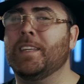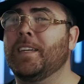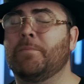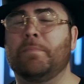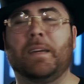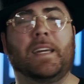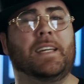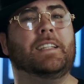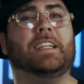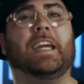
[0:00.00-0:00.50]

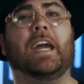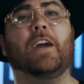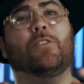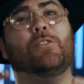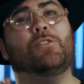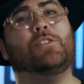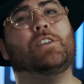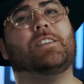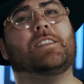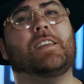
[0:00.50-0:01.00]
Man, Carol
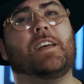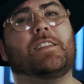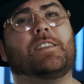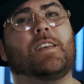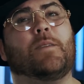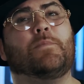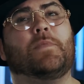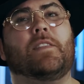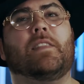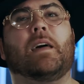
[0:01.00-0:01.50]
just said
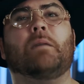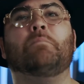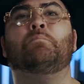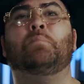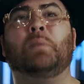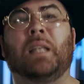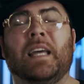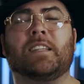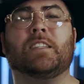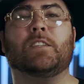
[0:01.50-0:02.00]
something that
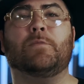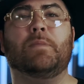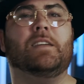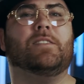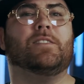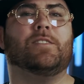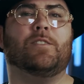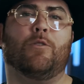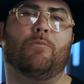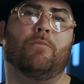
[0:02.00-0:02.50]
blessed me
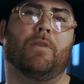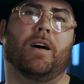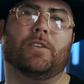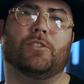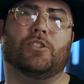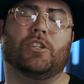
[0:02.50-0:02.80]
so much.